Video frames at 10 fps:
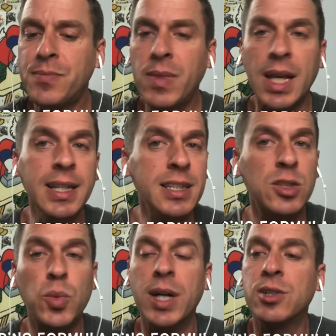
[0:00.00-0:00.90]
And this is
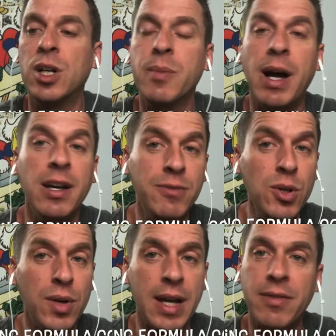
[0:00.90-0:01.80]
where I talk about, if you don't
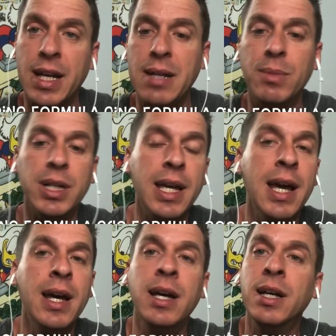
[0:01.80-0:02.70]
have any money,
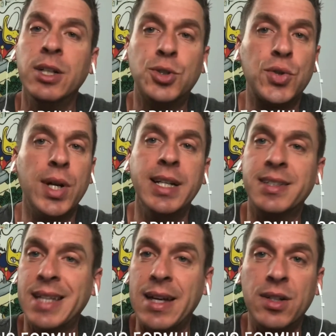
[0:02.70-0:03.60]
trade a
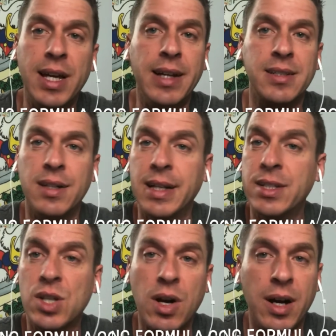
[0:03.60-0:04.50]
Saturday, a Sunday,
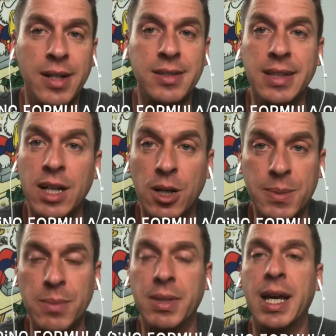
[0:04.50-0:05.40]
start hustling up some
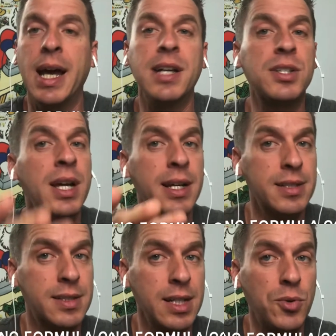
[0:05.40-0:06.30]
cash.
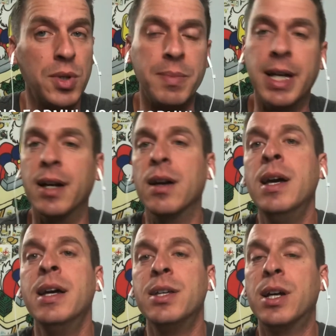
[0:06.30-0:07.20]
Stick with me here.
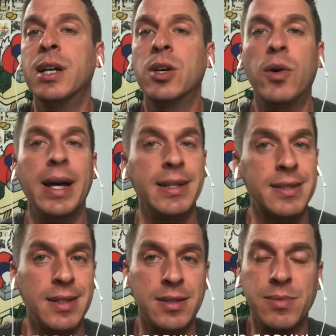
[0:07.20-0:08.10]
You're gonna go ahead and sell
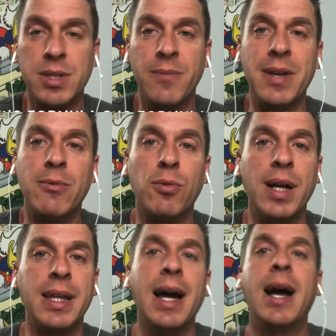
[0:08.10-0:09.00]
some stuff you have around the
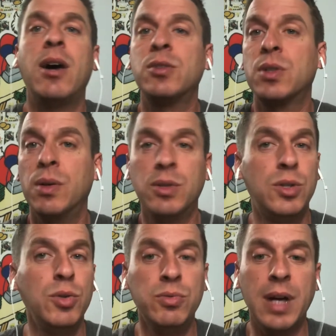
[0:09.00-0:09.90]
house, do
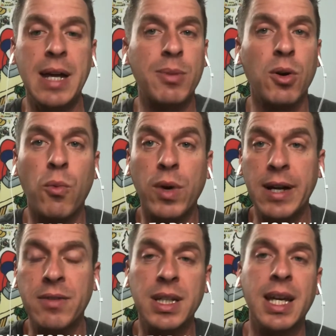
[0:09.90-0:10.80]
labor, whatever
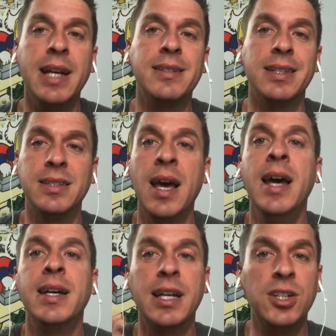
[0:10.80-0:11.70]
the case is,
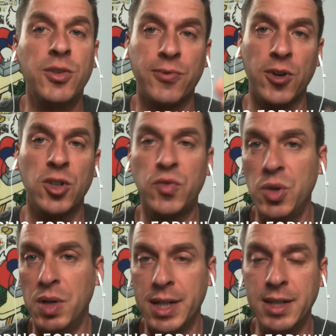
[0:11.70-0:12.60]
get your first few
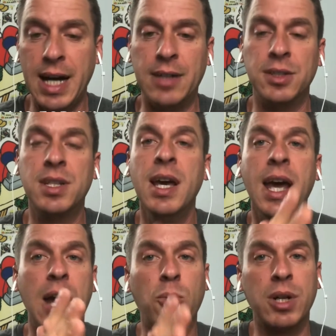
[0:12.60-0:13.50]
$100s,
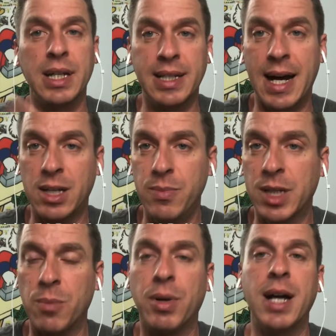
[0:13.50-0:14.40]
and we're gonna document the
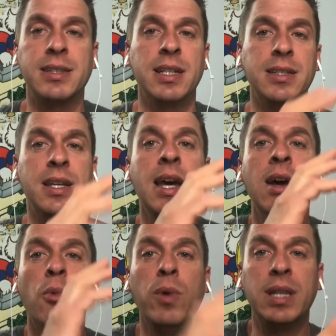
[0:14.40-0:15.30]
process.
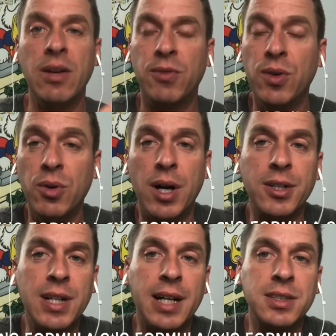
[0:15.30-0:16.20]
With that few
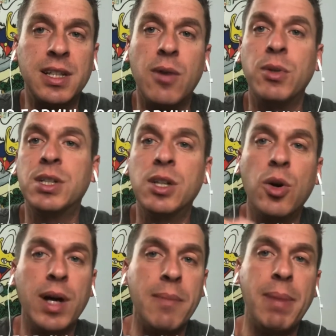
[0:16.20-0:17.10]
$100s there, I want you to go
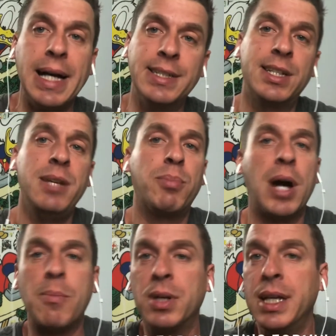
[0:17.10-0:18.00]
ahead and buy a cheap
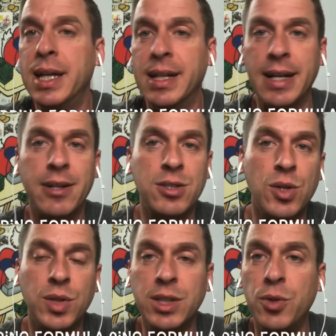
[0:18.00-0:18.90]
property in Arizona,
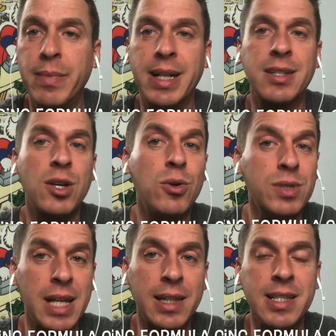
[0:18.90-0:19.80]
New Mexico,
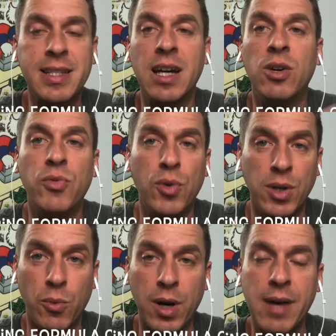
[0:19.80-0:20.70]
Southeast California,
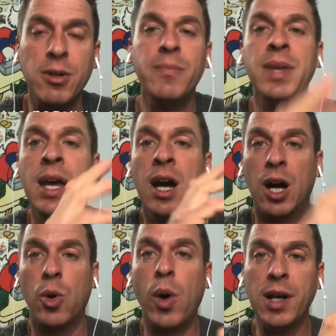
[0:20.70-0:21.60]
wherever.
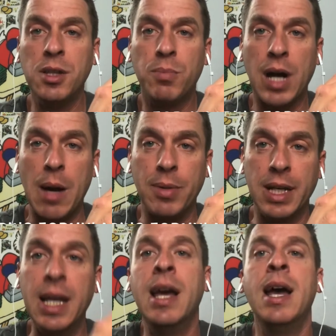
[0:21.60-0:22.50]
Acquire the property,
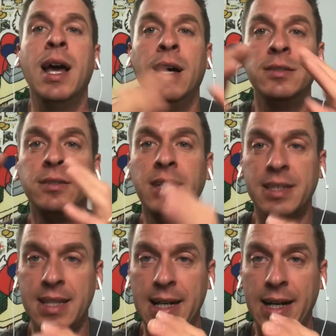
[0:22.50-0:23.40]
list
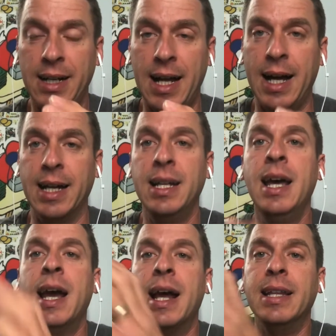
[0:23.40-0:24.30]
it online,
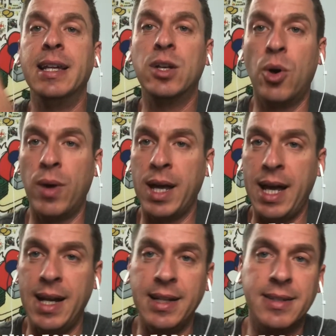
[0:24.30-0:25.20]
and then go ahead
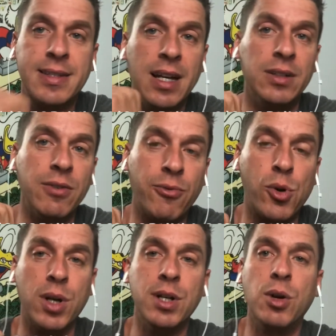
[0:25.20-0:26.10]
and sell it for a
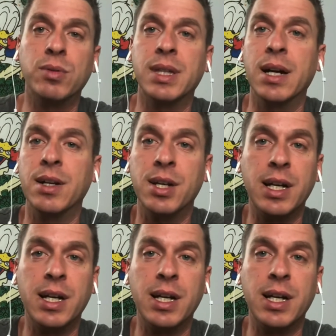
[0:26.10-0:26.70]
note there. You're gonna